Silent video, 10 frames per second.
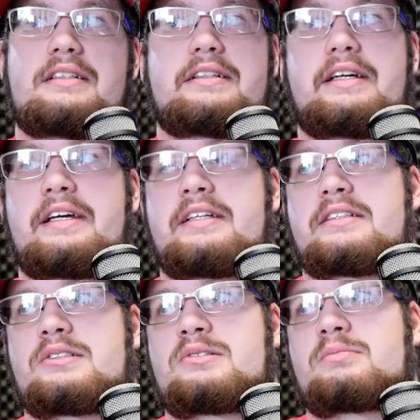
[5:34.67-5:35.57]

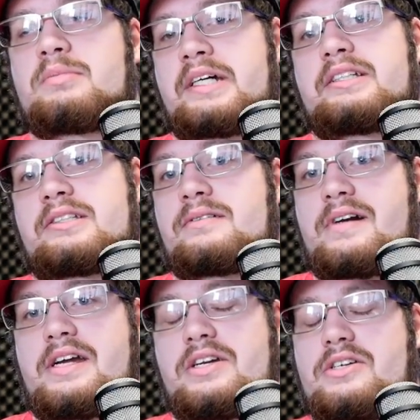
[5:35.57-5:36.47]
and makes the
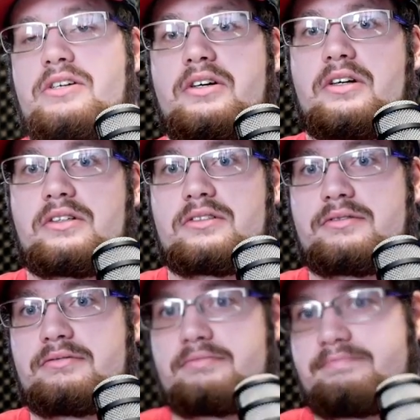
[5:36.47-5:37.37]
ranger
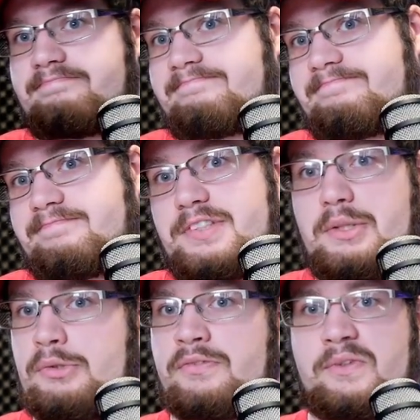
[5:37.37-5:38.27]

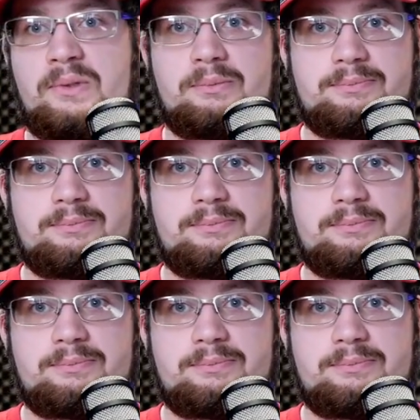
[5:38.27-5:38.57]
useful.